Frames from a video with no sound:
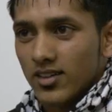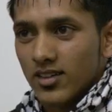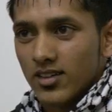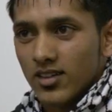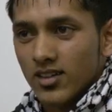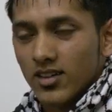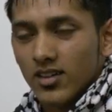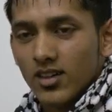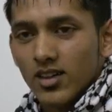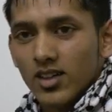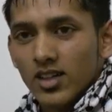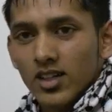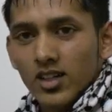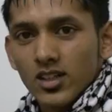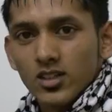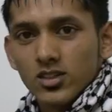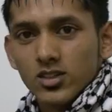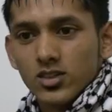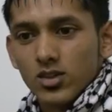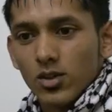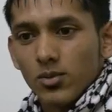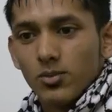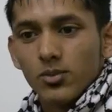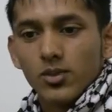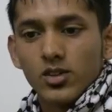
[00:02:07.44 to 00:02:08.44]
and
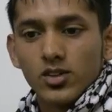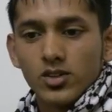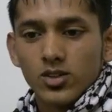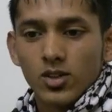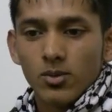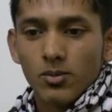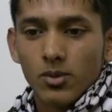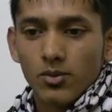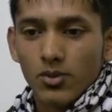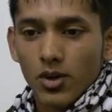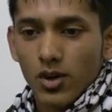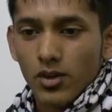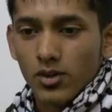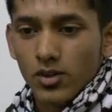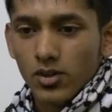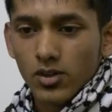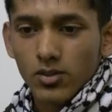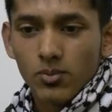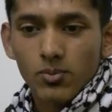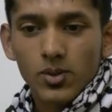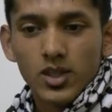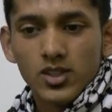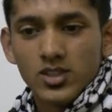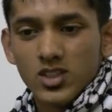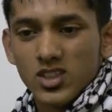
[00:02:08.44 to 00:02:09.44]
some some of our
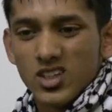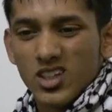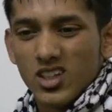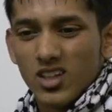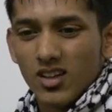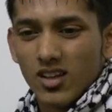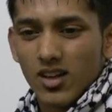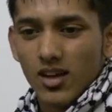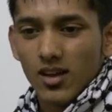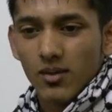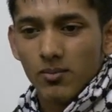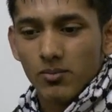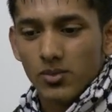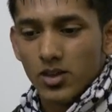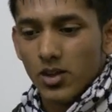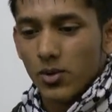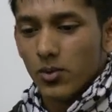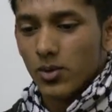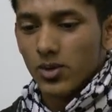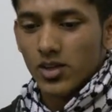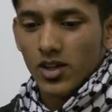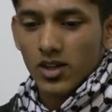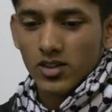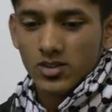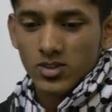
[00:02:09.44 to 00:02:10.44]
good mates um,
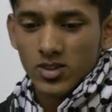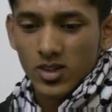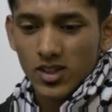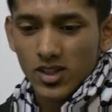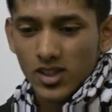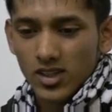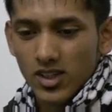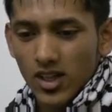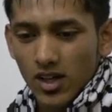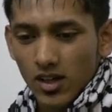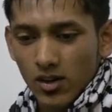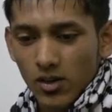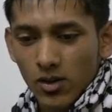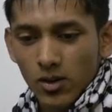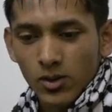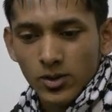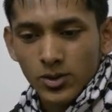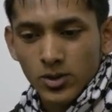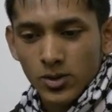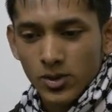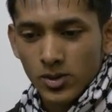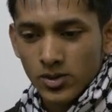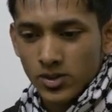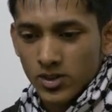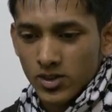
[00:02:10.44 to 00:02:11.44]
they weren't actually that
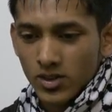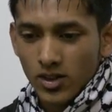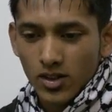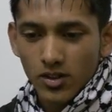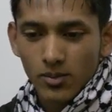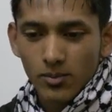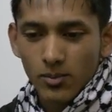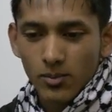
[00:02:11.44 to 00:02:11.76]
close to us